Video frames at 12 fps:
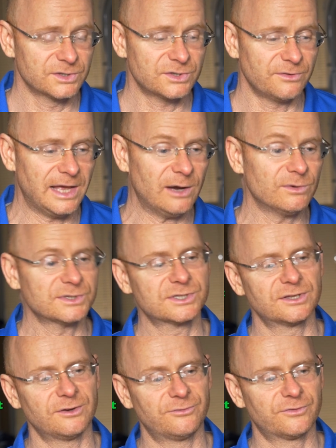that was
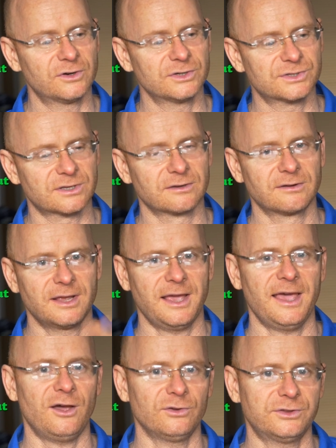the first
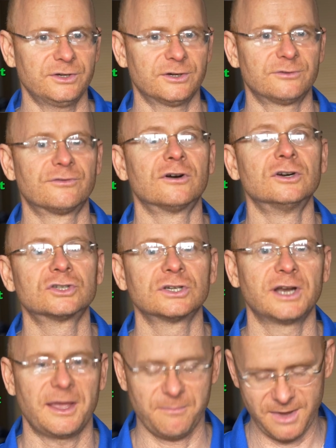healthier
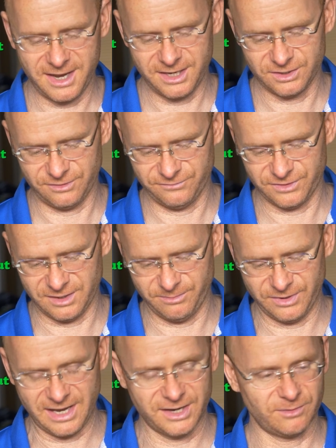version I made of the
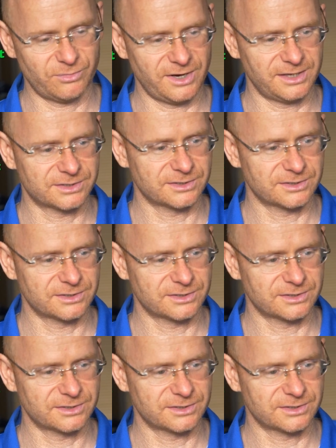banana bread.